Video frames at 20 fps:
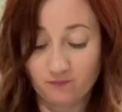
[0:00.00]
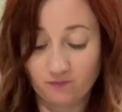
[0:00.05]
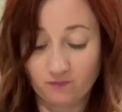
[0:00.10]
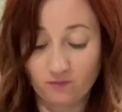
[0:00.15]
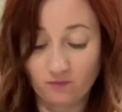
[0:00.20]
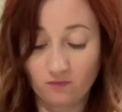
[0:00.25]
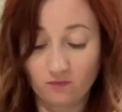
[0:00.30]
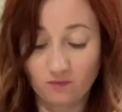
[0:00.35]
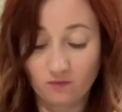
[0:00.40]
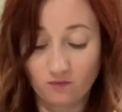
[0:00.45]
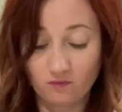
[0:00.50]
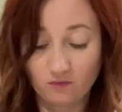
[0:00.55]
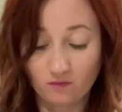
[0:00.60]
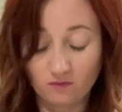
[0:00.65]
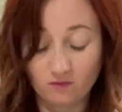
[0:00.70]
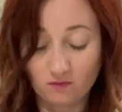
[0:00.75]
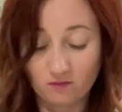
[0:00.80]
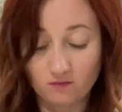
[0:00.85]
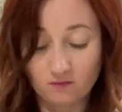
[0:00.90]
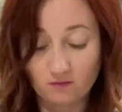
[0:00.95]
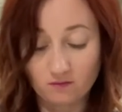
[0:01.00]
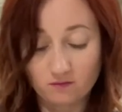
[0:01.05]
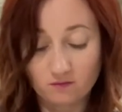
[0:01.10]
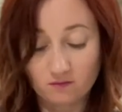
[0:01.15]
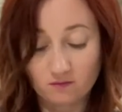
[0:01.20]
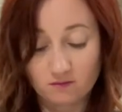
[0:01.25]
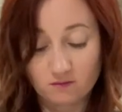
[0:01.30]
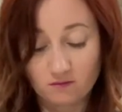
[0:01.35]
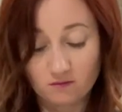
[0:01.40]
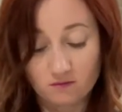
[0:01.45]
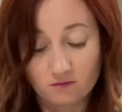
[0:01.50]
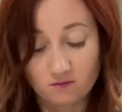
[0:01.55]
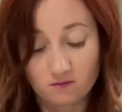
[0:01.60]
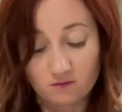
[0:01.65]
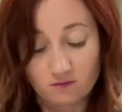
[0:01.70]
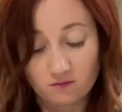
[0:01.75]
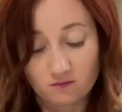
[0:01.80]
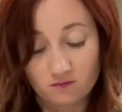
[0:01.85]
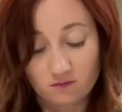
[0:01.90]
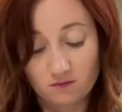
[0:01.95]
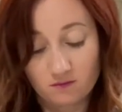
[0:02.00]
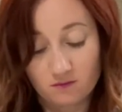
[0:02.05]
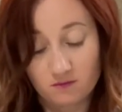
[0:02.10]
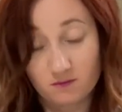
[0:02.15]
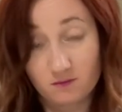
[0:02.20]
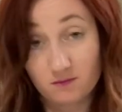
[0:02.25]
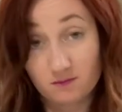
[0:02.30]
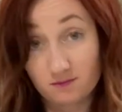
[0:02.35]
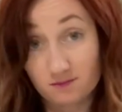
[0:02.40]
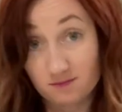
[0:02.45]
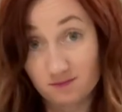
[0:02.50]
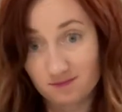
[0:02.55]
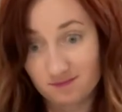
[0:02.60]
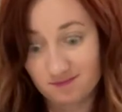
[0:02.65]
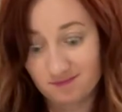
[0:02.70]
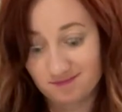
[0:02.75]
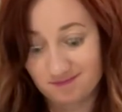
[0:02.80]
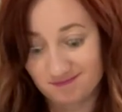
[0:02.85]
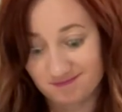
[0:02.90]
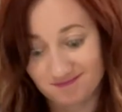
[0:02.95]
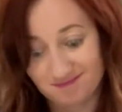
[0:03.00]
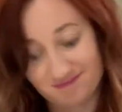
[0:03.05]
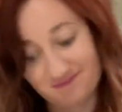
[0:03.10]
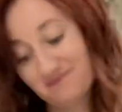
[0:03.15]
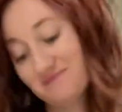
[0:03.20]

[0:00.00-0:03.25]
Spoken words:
No one is speaking in this clip.